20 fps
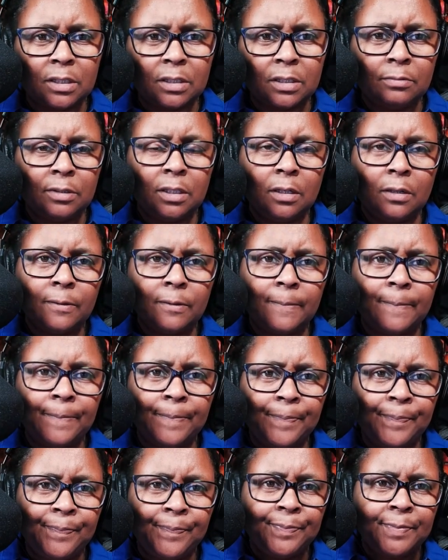Here we go.
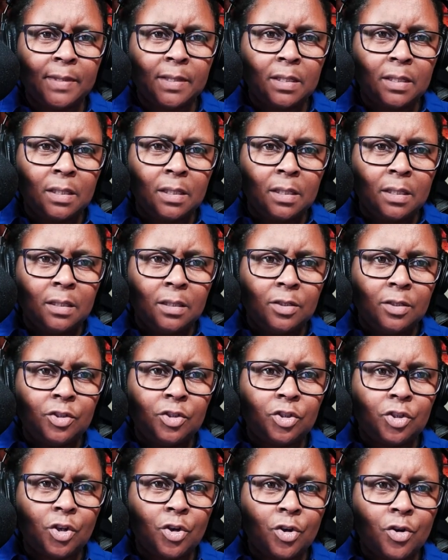
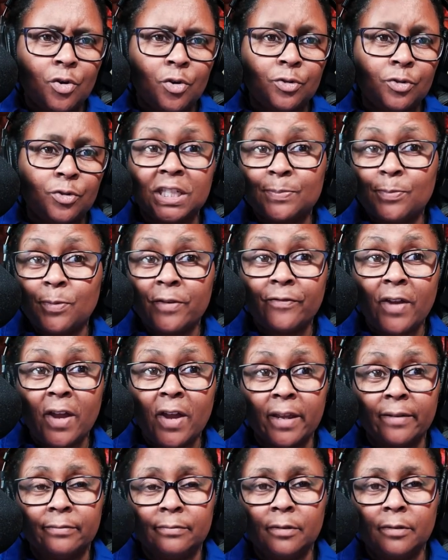So
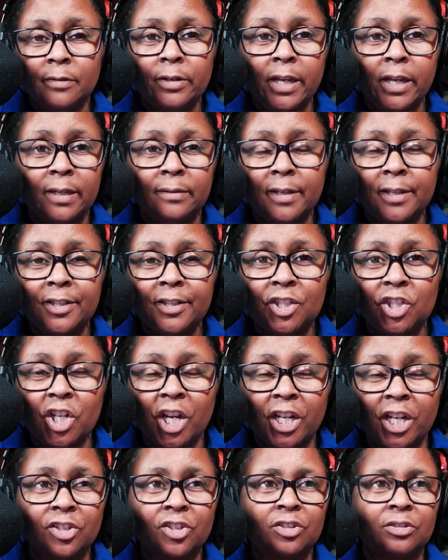6.5. Okay, nothing's
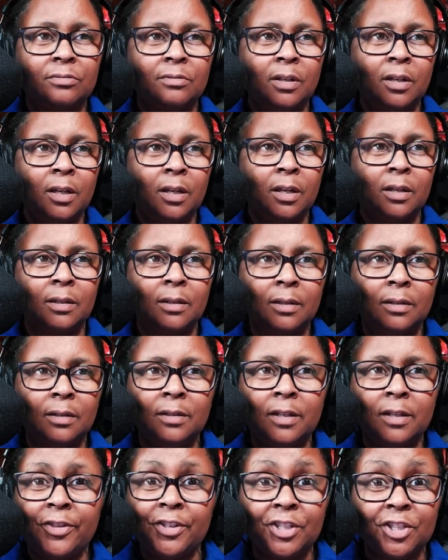changed.
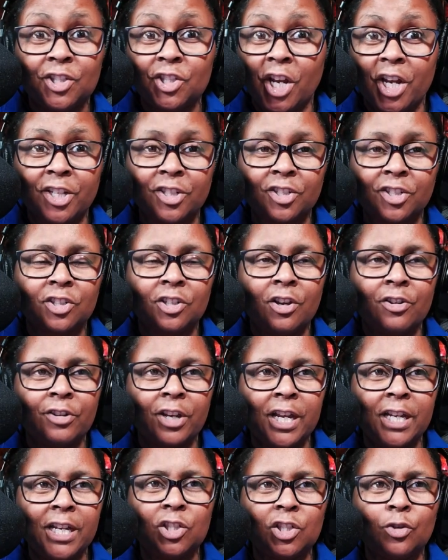Nothing's changed.
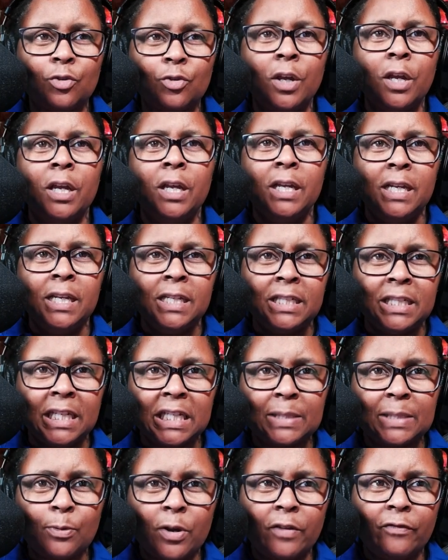Okay, so
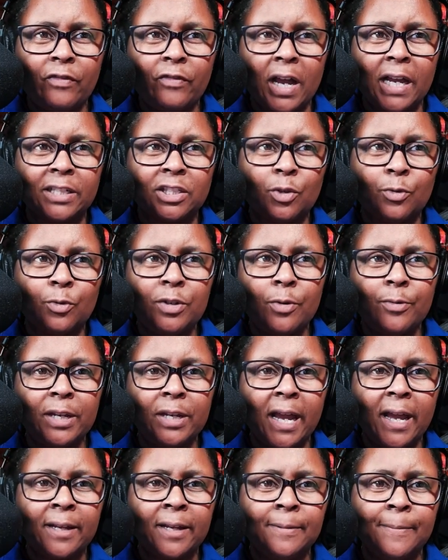6.5. So we know we
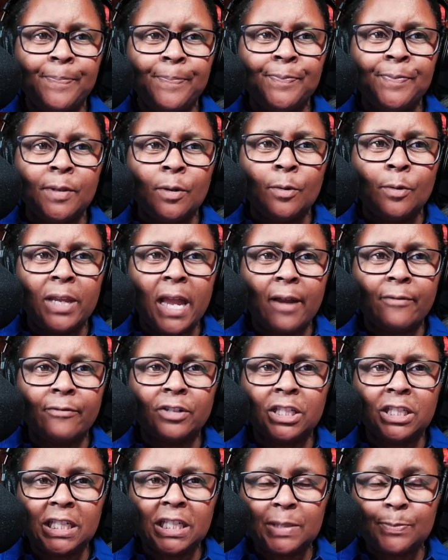
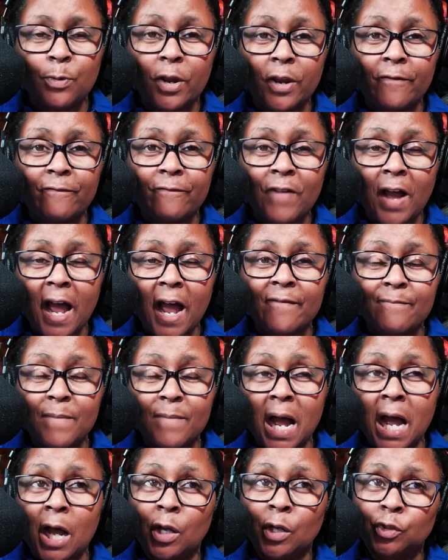average 6.5
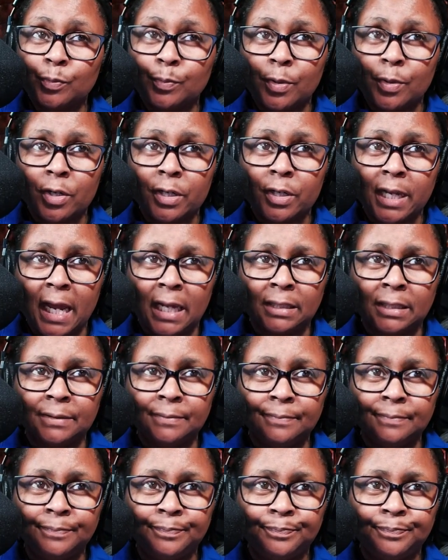miles per gallon.